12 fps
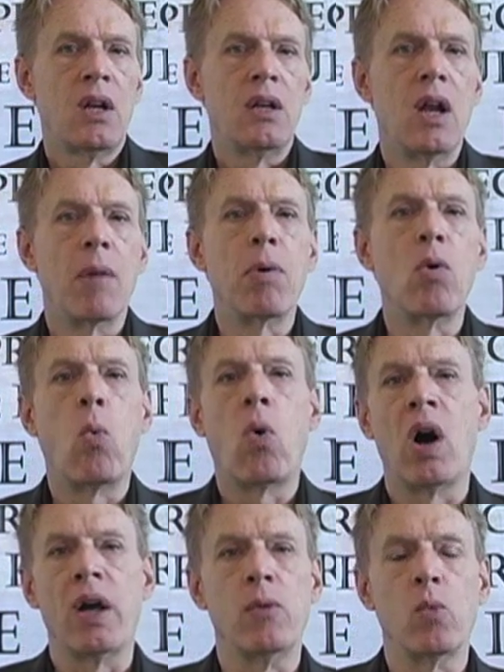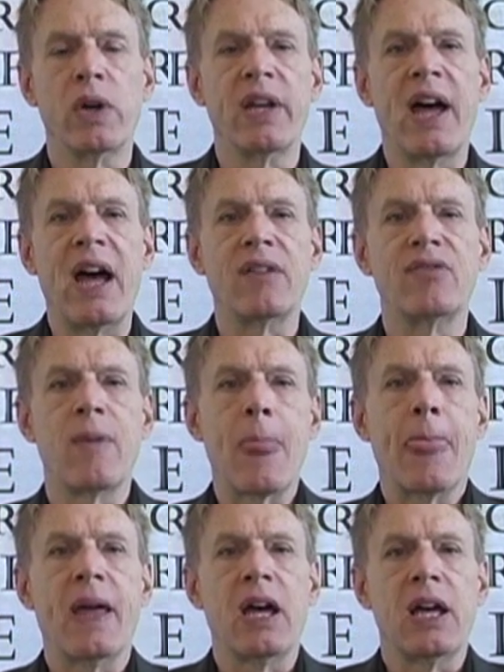Number one, we have
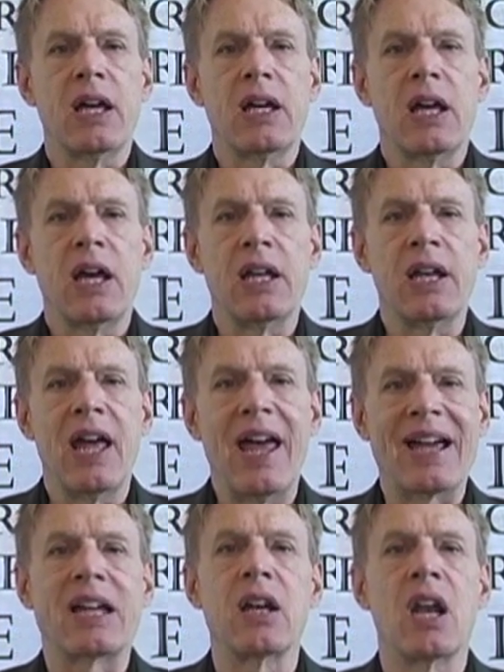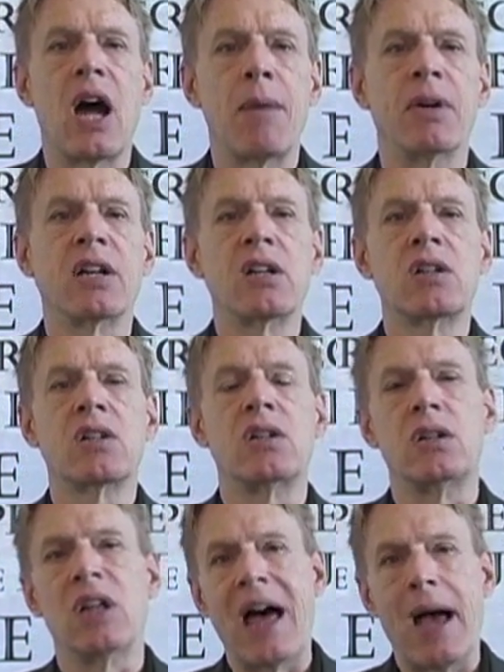an economic
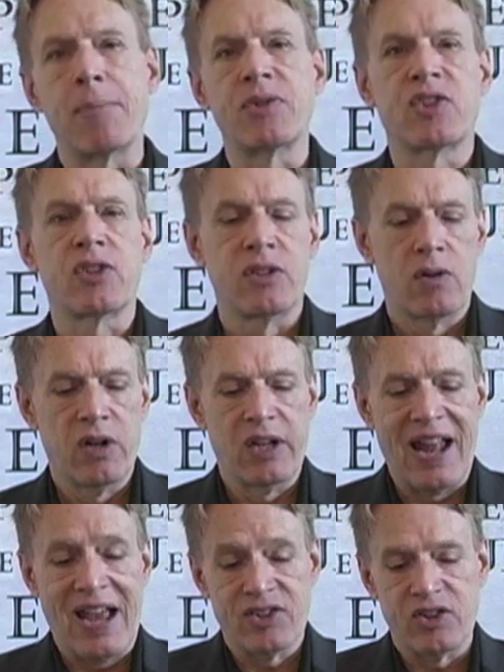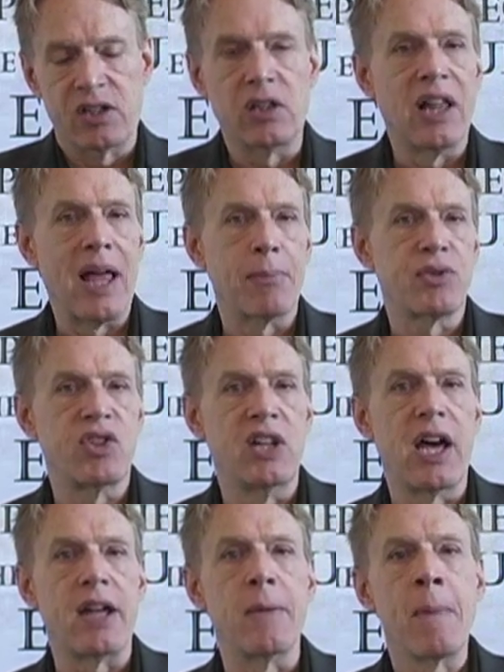collapse. It hasn't collapsed
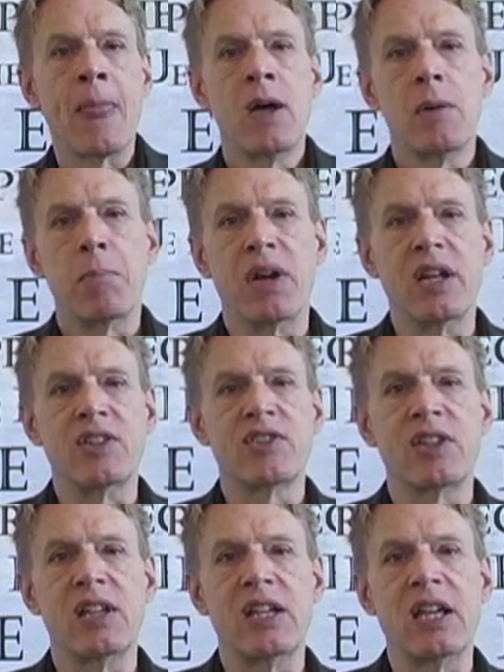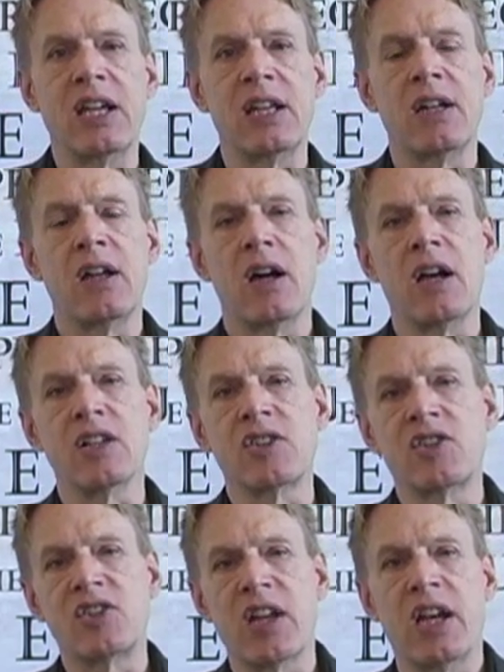yet, but it's in a
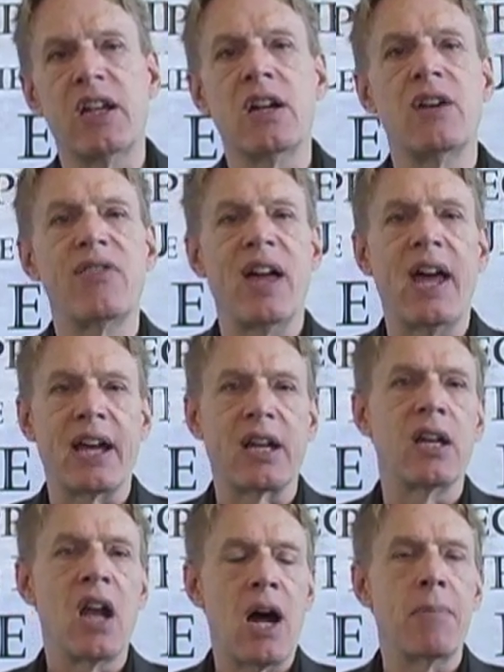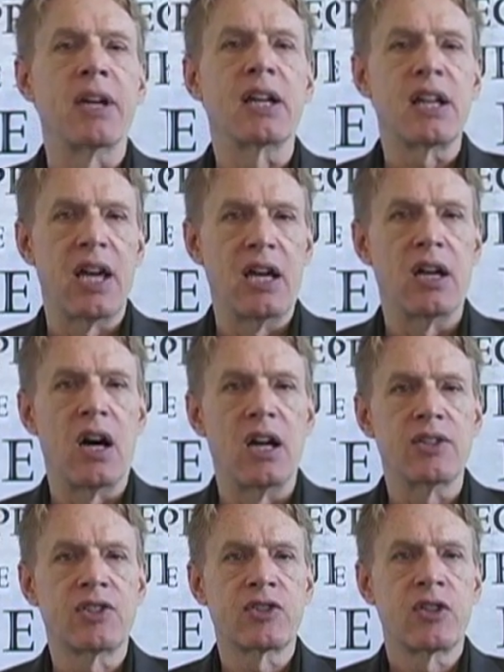state of economic
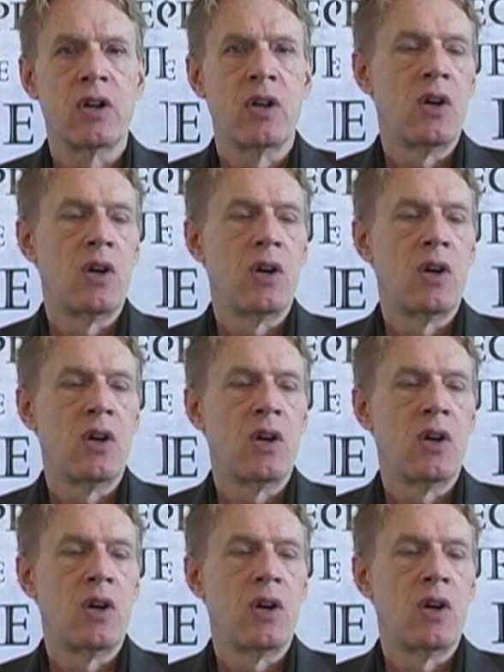chaos.